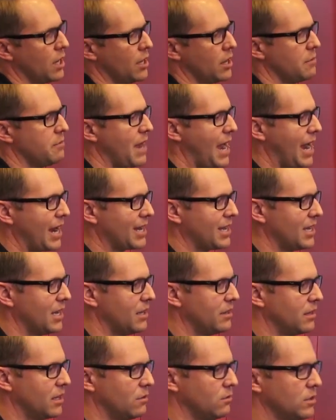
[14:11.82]
on the back
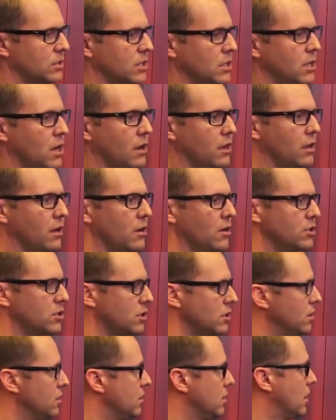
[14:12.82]
end that was a lot
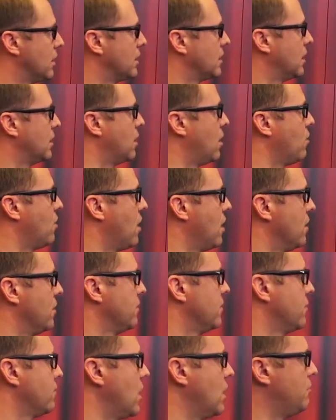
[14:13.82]
larger, our
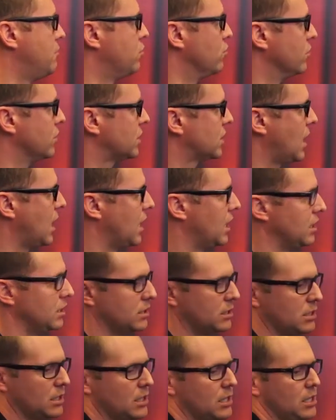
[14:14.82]
thread pool
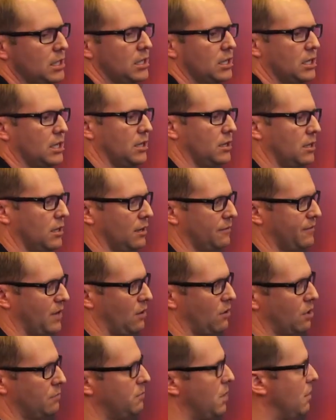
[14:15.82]
size, if I
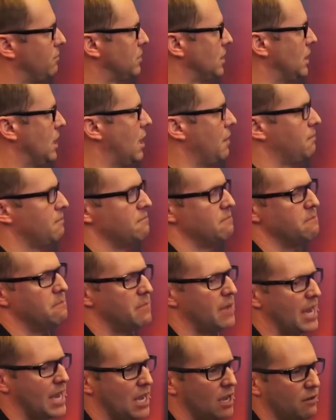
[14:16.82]
would have bumped it up,
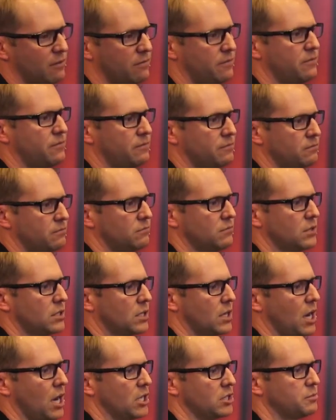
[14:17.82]
may have
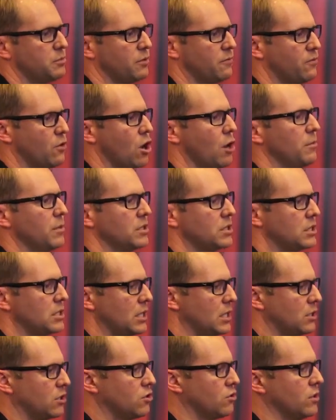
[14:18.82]
caused performance
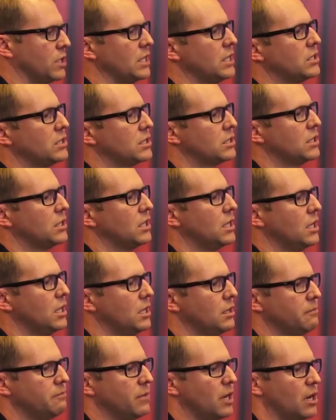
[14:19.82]
to increase.
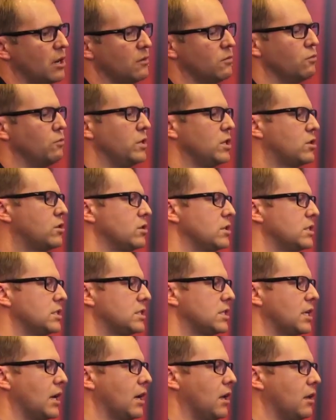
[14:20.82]
But we couldn't
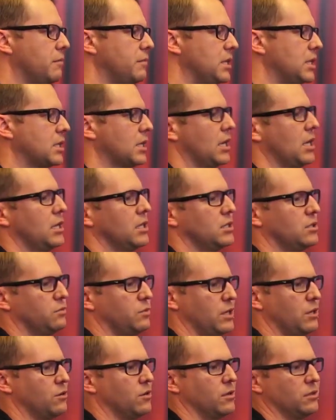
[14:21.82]
tell because
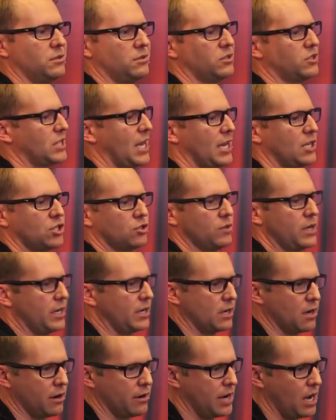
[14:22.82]
we were
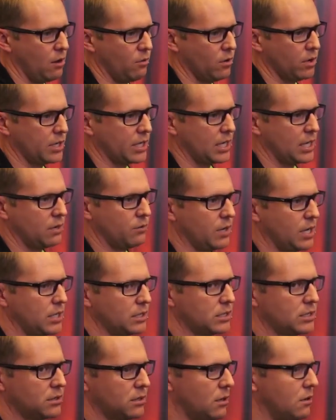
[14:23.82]
saturating our network
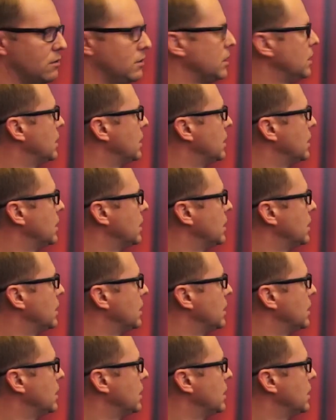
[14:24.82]
anyways. So,